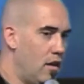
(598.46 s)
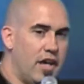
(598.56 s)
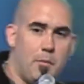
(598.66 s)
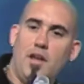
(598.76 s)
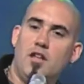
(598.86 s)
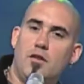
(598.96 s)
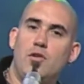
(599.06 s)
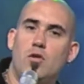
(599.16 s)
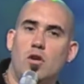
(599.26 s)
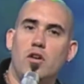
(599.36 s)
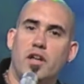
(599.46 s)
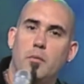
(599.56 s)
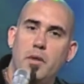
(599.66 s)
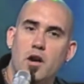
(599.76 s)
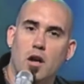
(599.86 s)
many of you, to look in a
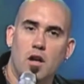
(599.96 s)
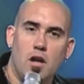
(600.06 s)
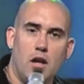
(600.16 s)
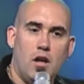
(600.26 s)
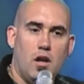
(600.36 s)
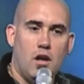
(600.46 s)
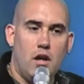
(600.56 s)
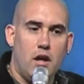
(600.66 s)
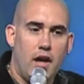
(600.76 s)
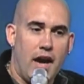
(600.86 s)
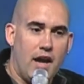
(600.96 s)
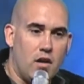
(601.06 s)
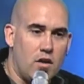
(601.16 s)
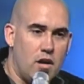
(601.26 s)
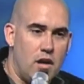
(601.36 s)
mirror
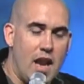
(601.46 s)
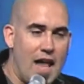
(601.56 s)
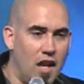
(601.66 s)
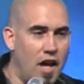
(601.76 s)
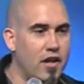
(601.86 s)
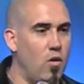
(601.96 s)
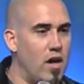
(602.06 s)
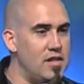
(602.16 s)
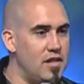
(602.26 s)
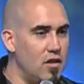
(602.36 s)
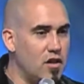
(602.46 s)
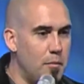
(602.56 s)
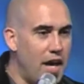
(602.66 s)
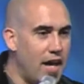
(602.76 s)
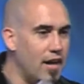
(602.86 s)
and not like who I see looking
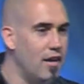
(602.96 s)
back.